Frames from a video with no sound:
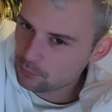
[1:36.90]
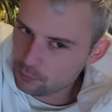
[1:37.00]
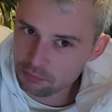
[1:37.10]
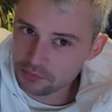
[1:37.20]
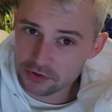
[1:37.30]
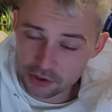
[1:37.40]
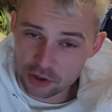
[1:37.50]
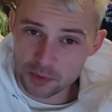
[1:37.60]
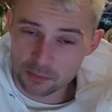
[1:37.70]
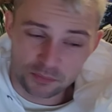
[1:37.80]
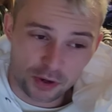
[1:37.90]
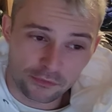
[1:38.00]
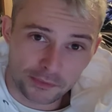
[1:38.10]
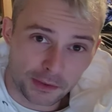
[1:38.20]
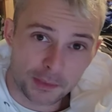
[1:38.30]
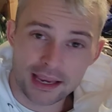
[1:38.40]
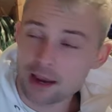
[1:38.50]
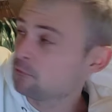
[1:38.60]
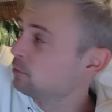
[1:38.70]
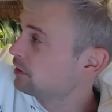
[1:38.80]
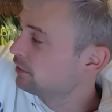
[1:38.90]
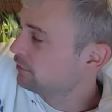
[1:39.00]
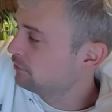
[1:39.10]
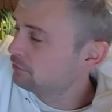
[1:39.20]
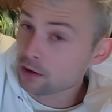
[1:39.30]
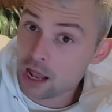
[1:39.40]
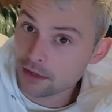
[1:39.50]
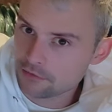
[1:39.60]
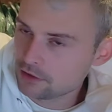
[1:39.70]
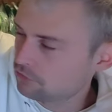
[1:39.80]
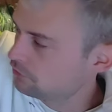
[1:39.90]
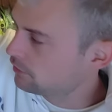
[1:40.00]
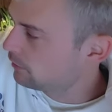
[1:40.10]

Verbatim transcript: it's probably not going to come up perfectly on the camera because of the lighting issues